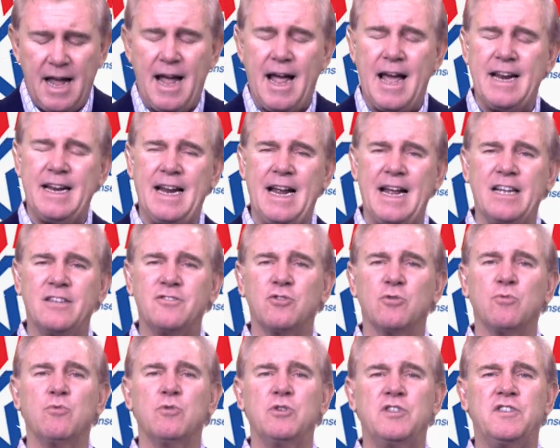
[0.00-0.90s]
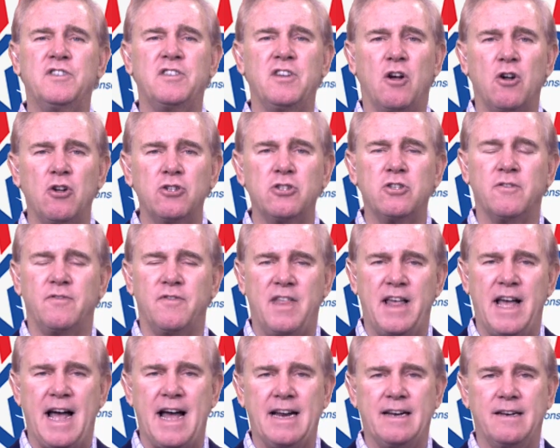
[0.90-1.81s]
And as a result of
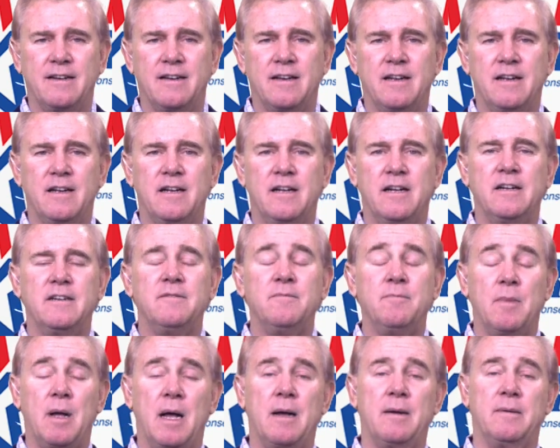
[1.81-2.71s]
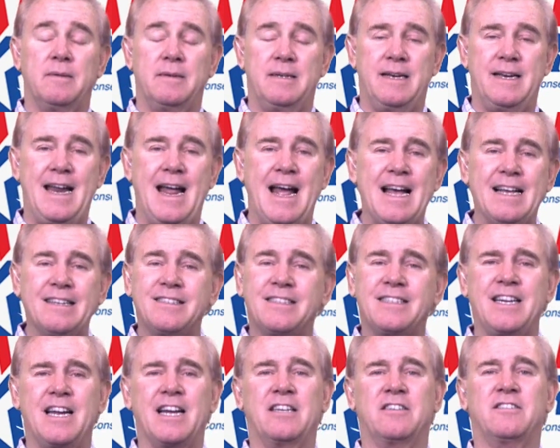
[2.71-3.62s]
that,
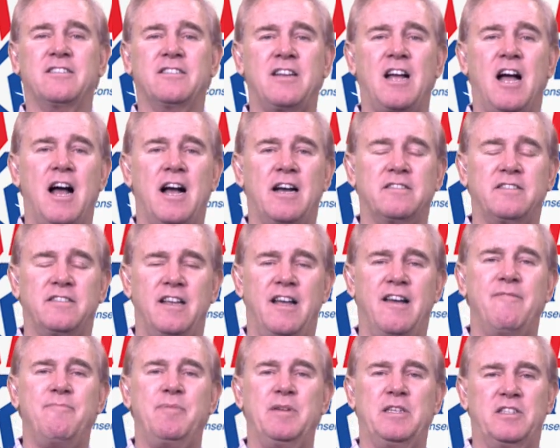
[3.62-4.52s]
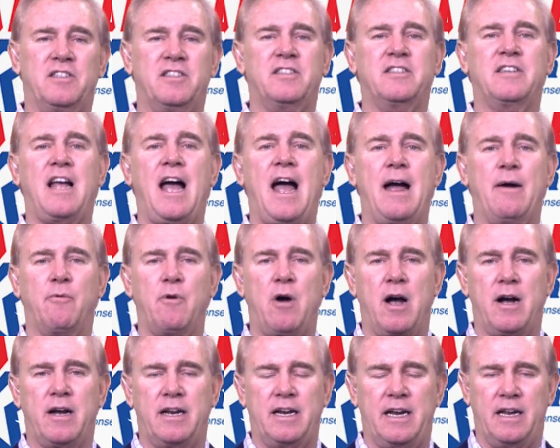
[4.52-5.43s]
NASDAQ stocks have been
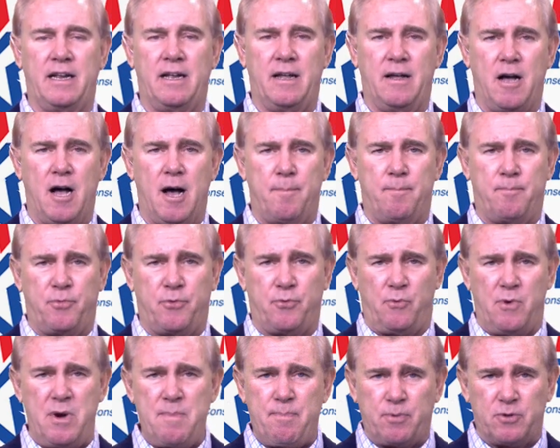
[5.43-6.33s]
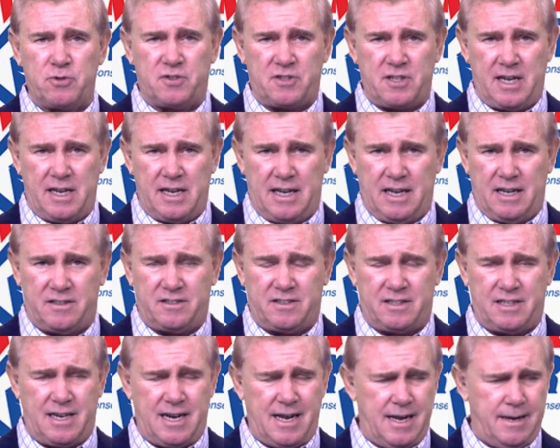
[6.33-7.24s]
skyrocketing, up 3%
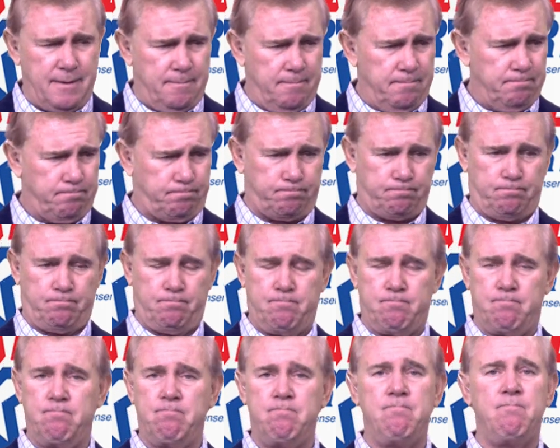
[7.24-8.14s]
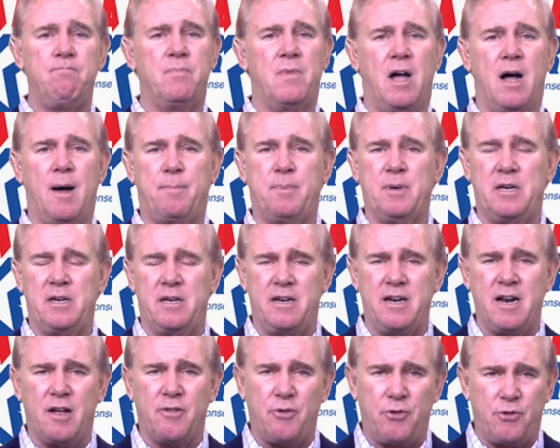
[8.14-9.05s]
yesterday, up
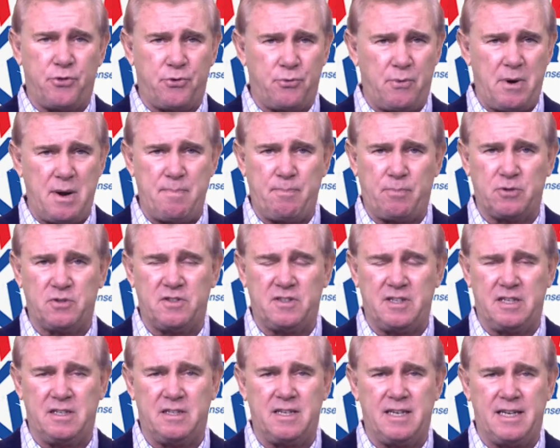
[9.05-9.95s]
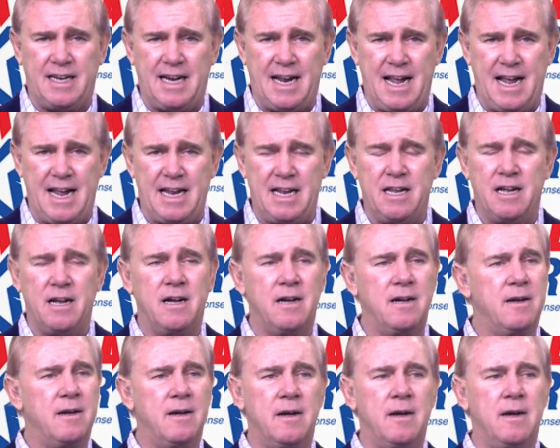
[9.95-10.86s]
another 3% today,
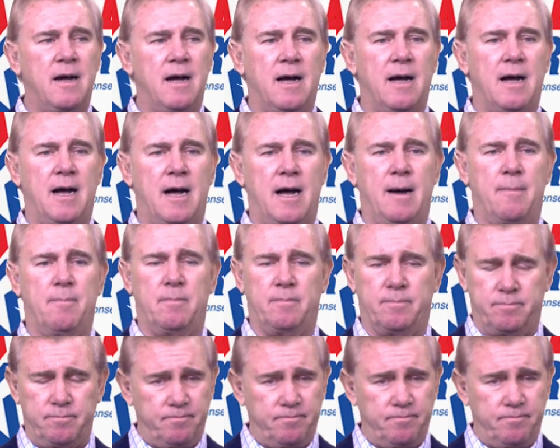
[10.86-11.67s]
up